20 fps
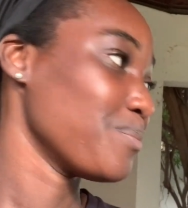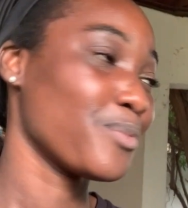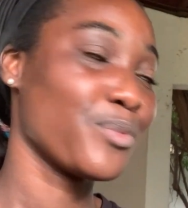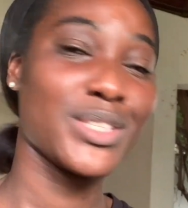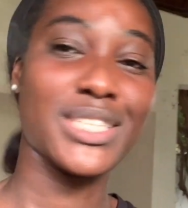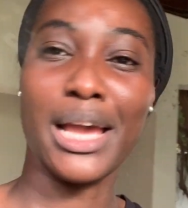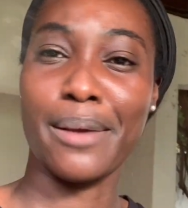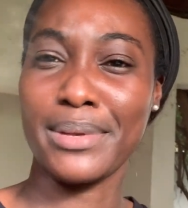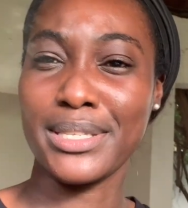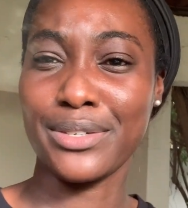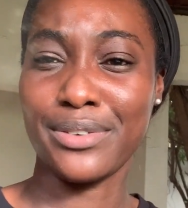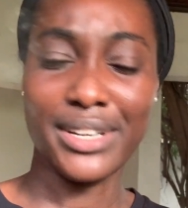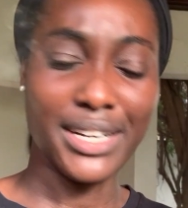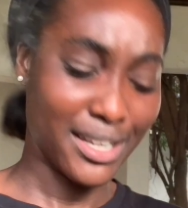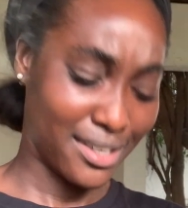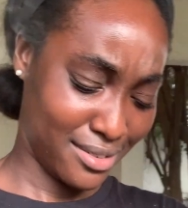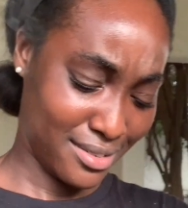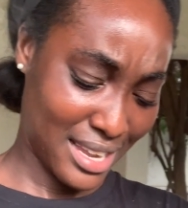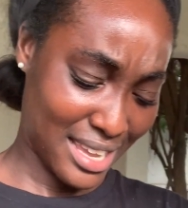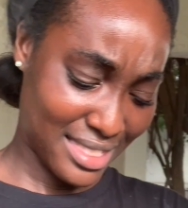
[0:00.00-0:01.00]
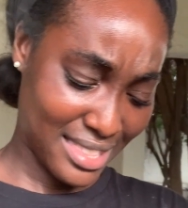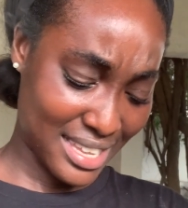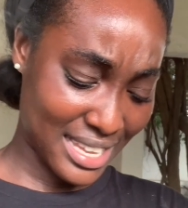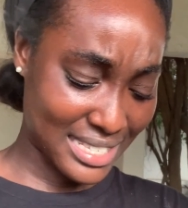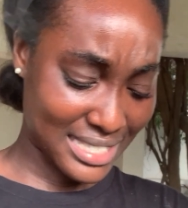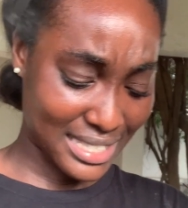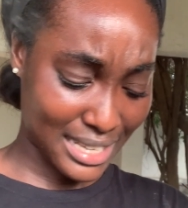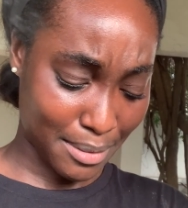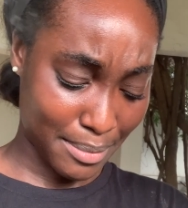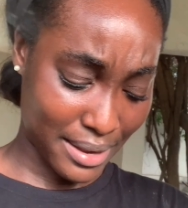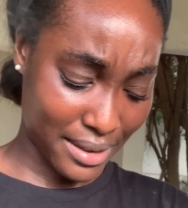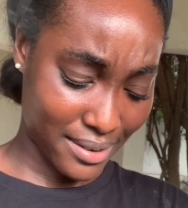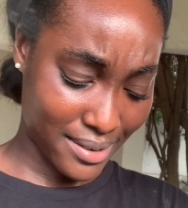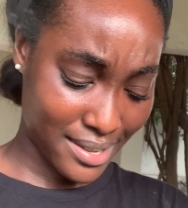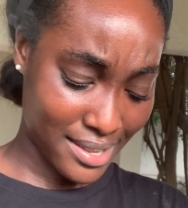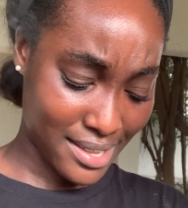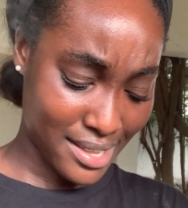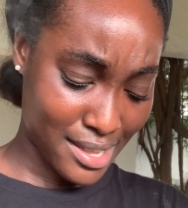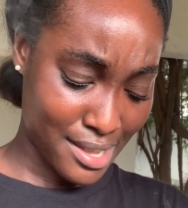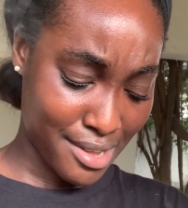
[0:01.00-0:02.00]
what time is it right now? I think it's like about
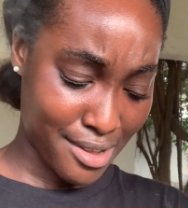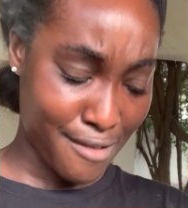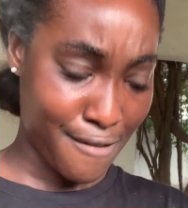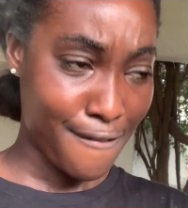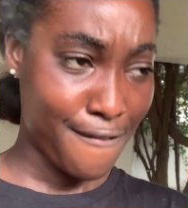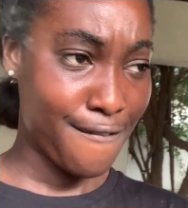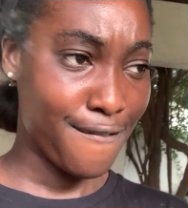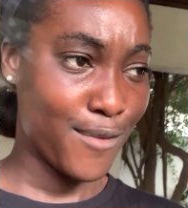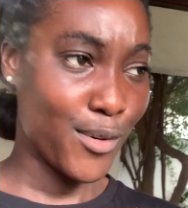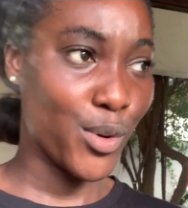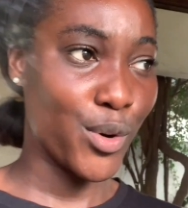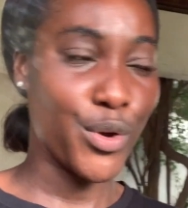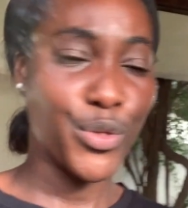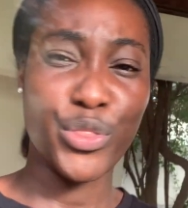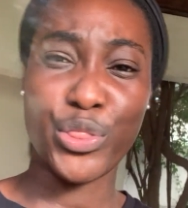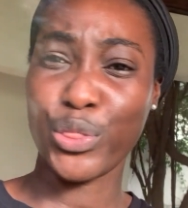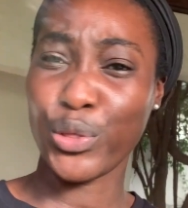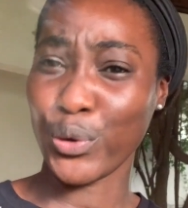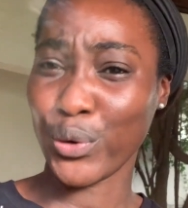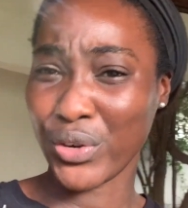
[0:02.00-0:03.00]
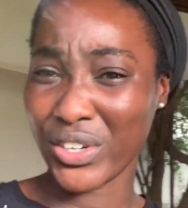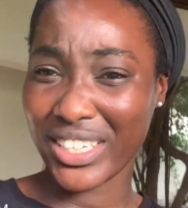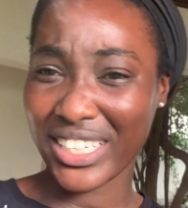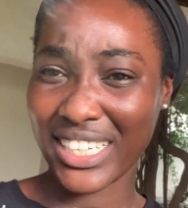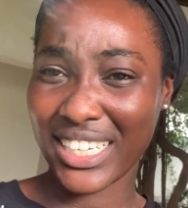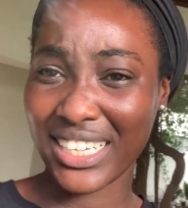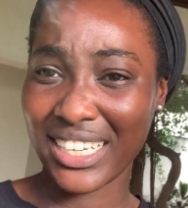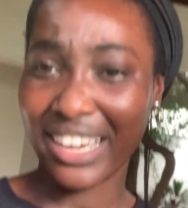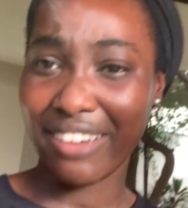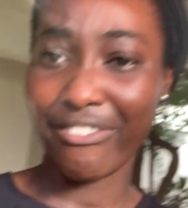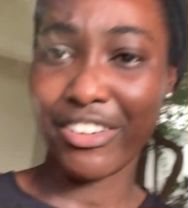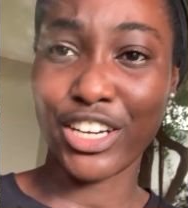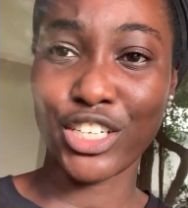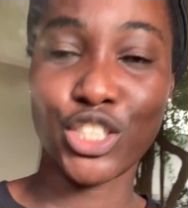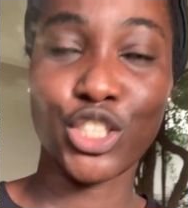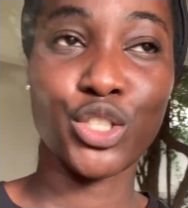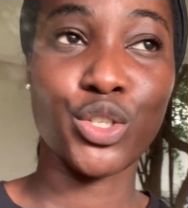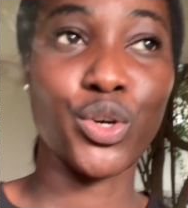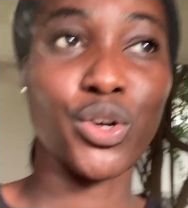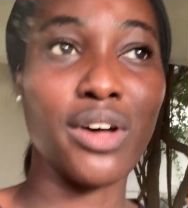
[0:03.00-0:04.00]
4:30. I
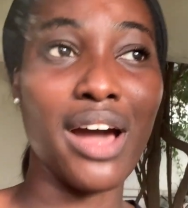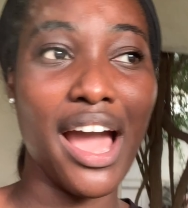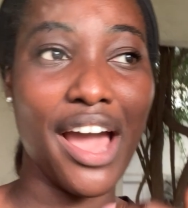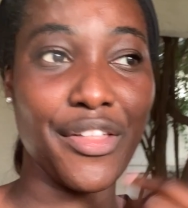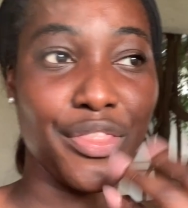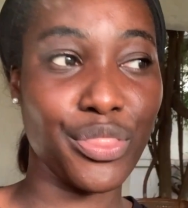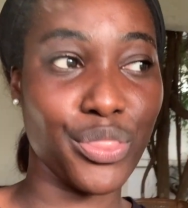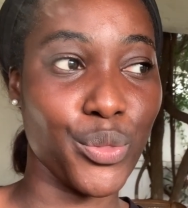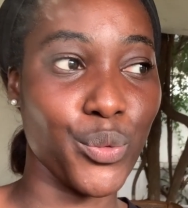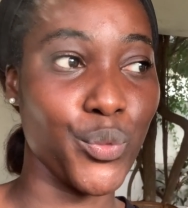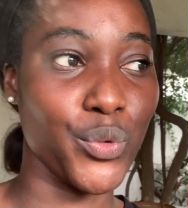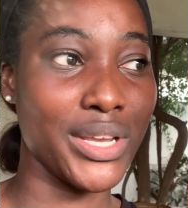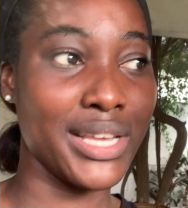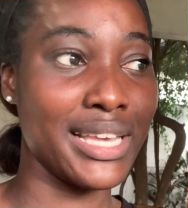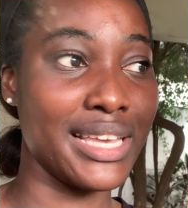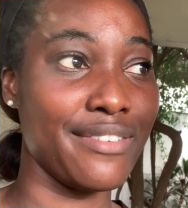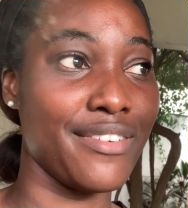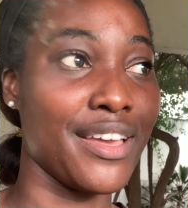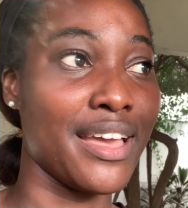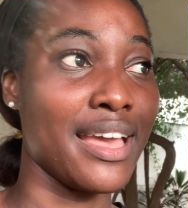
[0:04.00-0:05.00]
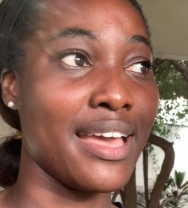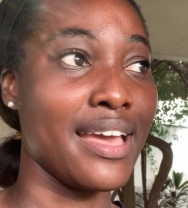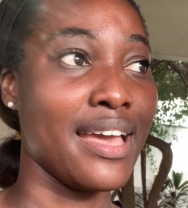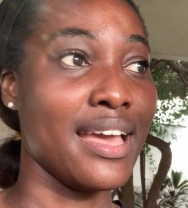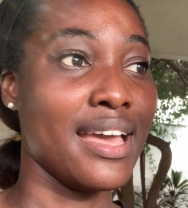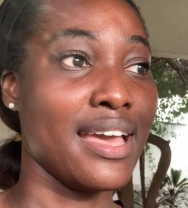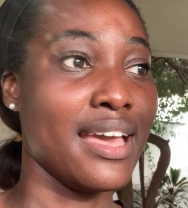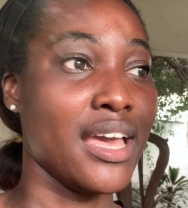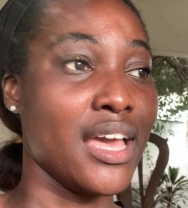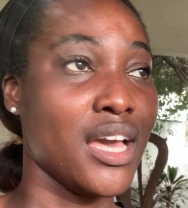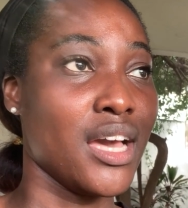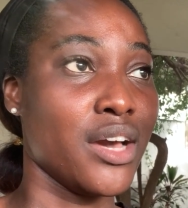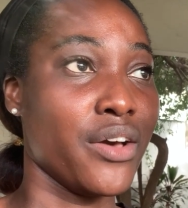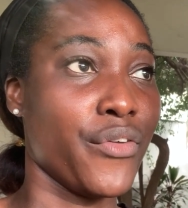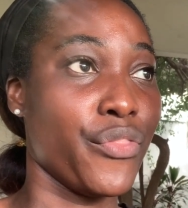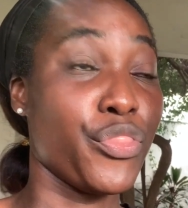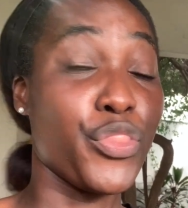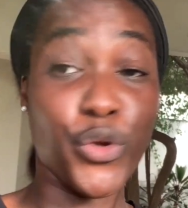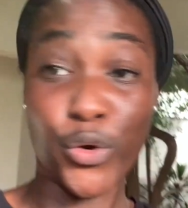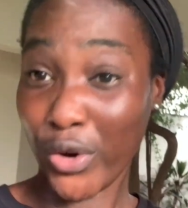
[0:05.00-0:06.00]
finished school at
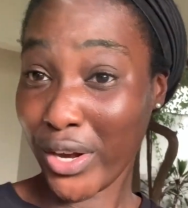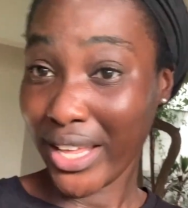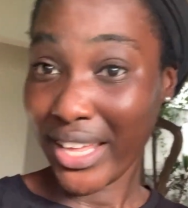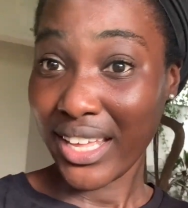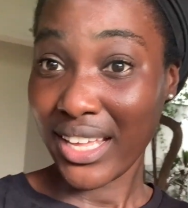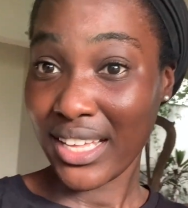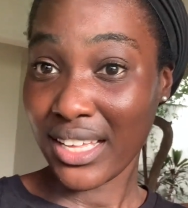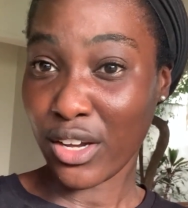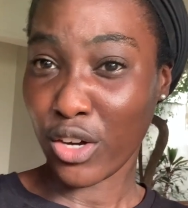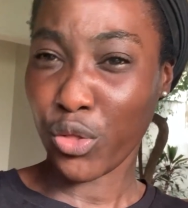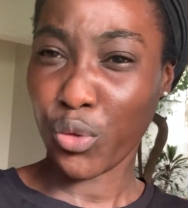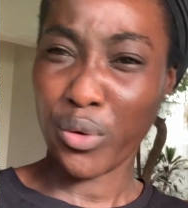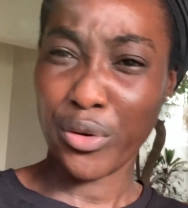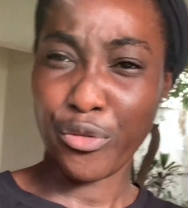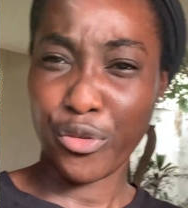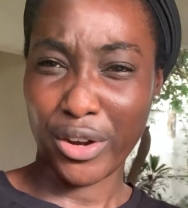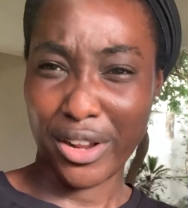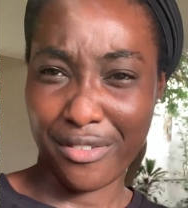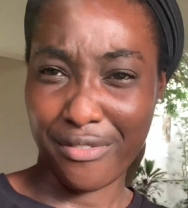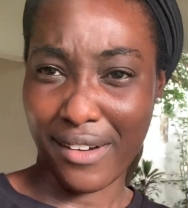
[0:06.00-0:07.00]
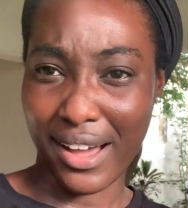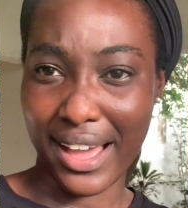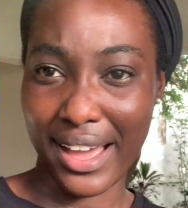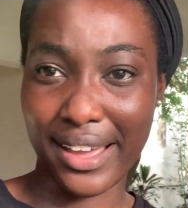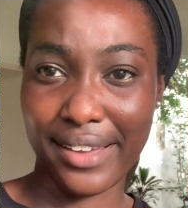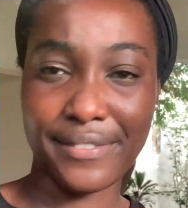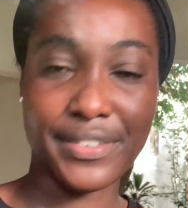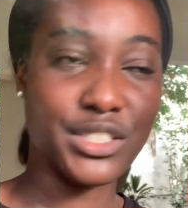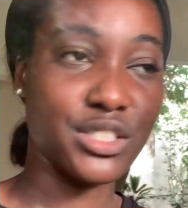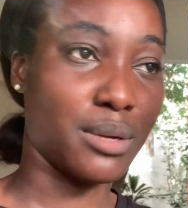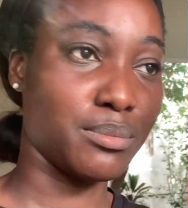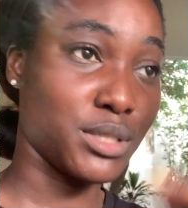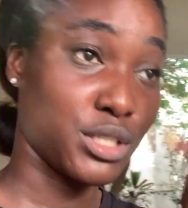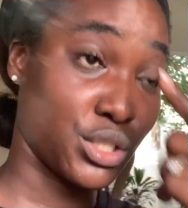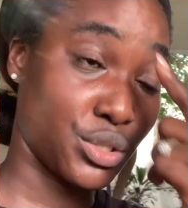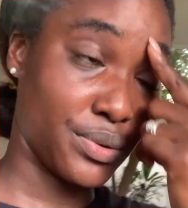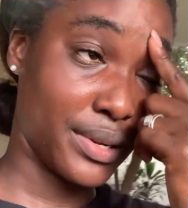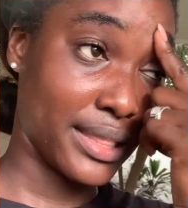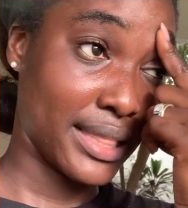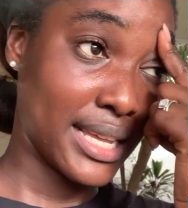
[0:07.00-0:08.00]
3:30 or 3:45, so I'm just
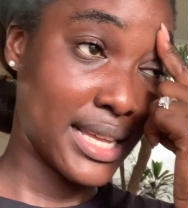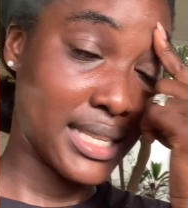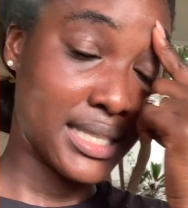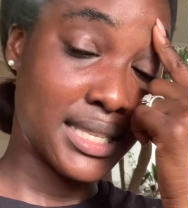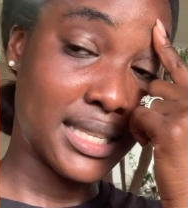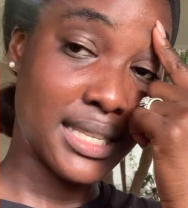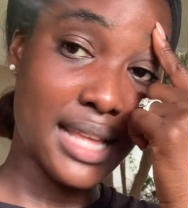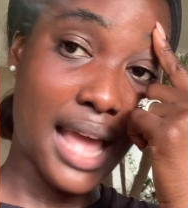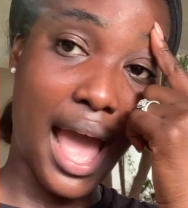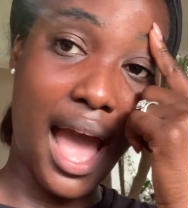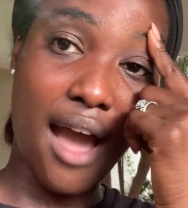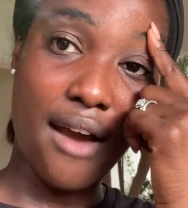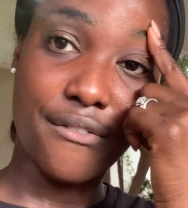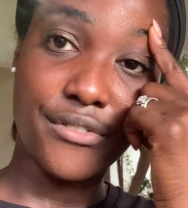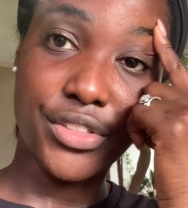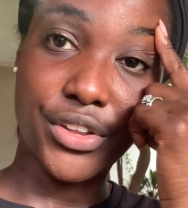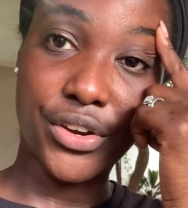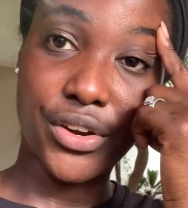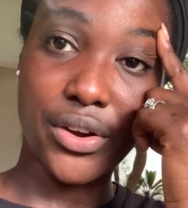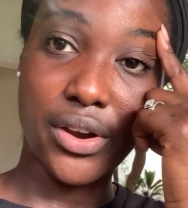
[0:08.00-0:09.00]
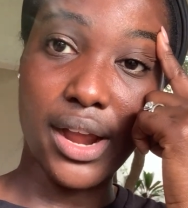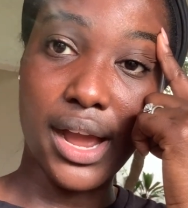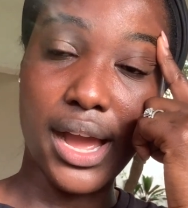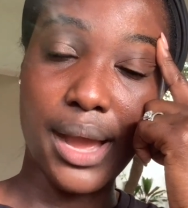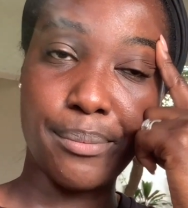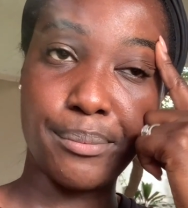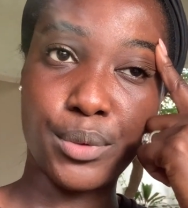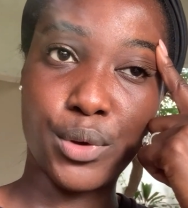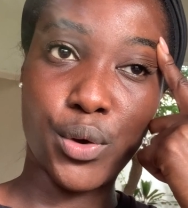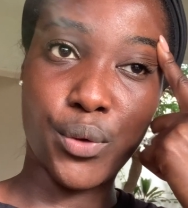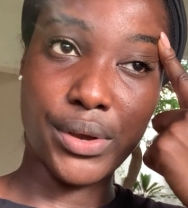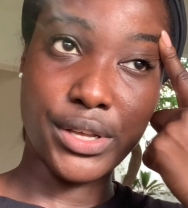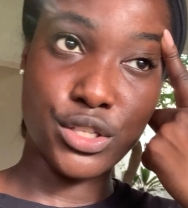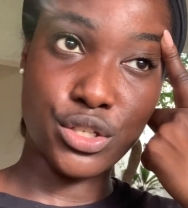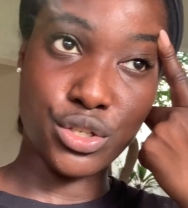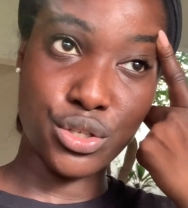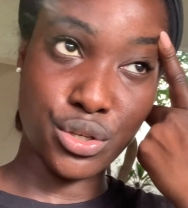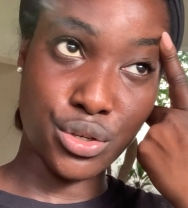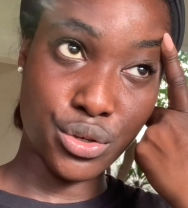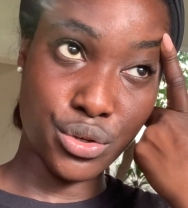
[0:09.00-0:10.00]
doing this after I'm going
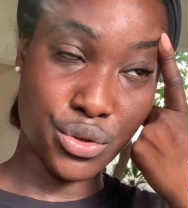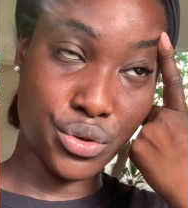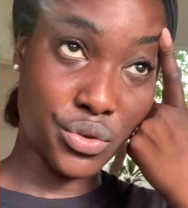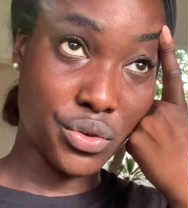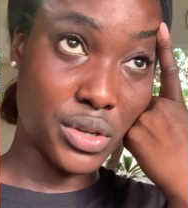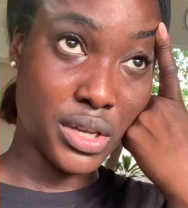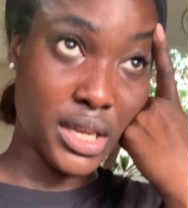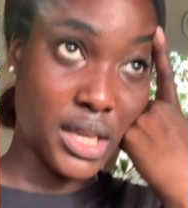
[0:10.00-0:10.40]
to